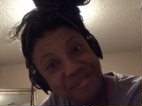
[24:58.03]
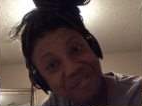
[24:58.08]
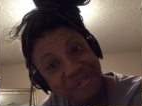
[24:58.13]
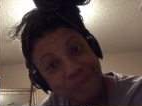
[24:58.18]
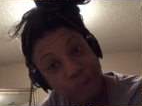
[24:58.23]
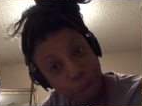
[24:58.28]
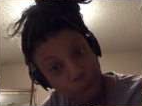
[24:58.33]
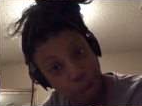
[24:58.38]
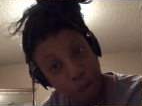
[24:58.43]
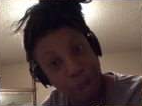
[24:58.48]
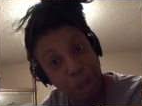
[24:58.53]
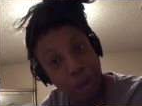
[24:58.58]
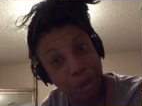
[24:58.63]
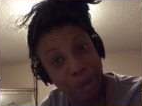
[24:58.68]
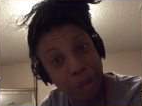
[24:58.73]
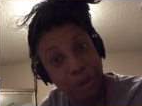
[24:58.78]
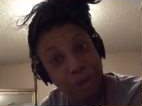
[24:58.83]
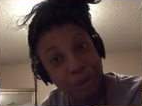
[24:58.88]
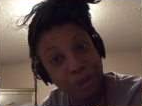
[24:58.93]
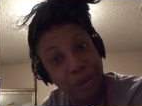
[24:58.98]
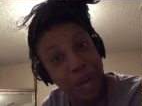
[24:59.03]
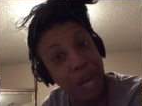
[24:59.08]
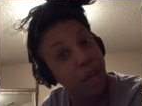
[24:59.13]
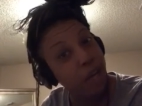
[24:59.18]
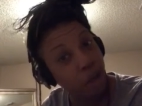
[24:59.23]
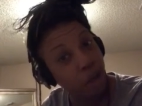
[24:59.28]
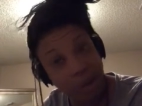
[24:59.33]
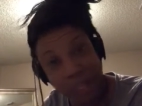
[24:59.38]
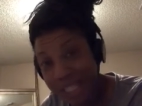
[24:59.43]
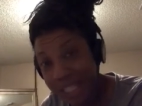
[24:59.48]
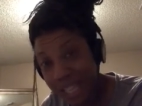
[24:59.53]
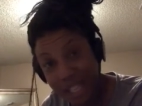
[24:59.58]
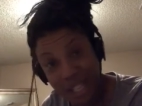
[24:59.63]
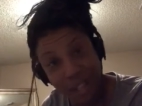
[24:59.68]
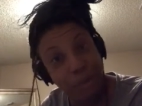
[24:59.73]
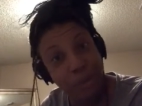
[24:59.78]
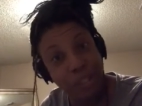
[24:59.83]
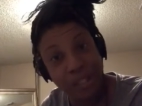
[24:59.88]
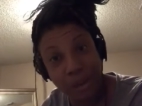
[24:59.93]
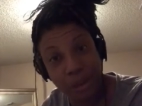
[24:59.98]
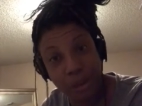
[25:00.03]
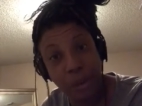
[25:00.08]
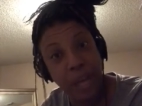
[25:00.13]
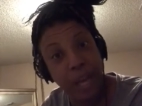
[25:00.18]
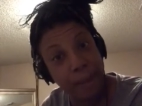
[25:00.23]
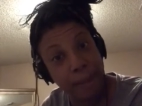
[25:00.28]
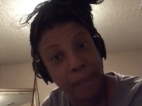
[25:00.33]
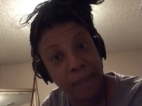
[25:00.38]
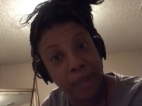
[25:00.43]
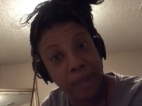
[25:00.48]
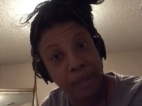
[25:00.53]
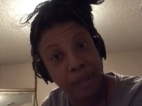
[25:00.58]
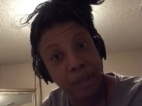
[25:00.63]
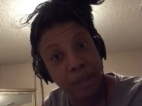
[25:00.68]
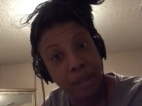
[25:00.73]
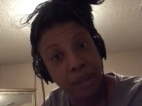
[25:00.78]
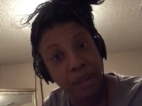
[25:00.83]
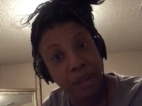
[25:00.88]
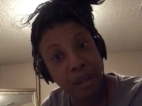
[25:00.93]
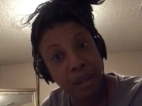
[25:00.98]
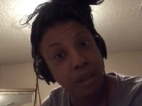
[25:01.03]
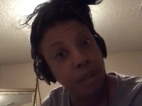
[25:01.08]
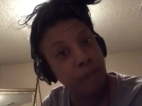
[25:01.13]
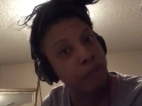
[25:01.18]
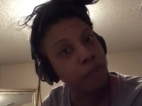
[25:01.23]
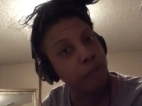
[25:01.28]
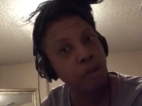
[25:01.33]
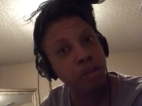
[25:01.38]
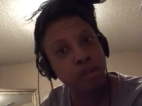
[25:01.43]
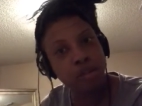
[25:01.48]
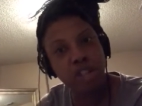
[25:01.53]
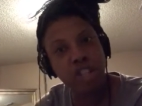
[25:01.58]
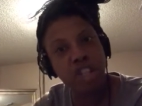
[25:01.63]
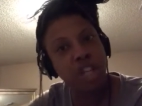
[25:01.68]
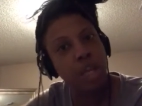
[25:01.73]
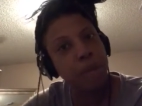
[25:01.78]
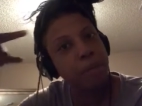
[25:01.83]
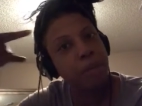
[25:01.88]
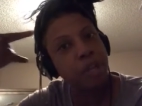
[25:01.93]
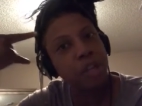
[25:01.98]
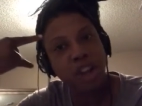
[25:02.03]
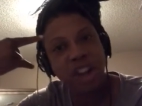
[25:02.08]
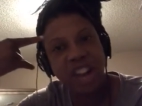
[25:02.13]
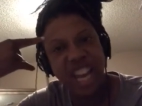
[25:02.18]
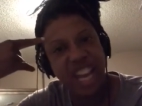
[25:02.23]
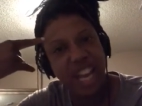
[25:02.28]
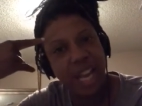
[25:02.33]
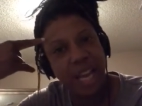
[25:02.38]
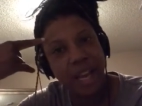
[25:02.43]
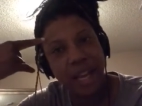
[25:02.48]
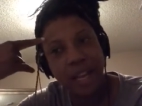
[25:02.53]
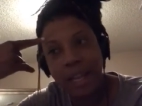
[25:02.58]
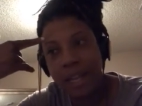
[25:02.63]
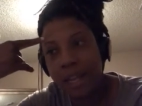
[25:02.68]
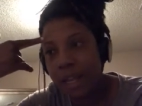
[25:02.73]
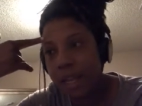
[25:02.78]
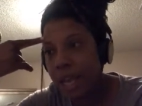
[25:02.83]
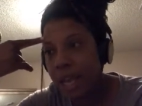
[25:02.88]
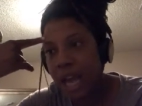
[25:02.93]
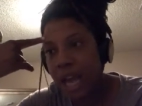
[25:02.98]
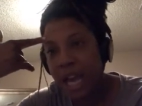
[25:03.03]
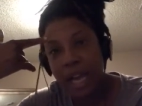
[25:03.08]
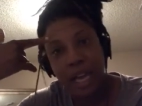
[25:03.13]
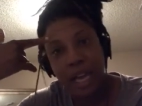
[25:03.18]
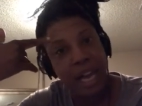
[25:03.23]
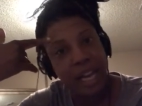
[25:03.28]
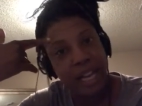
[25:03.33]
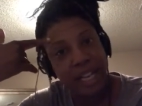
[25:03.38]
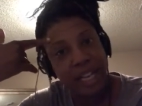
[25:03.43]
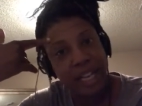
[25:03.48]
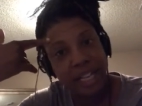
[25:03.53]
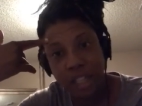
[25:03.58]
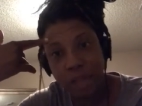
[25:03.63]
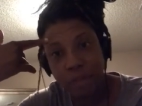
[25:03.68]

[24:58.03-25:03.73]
What you gonna do? I know exactly what's gonna happen. The first thing coming to your head, I gotta get this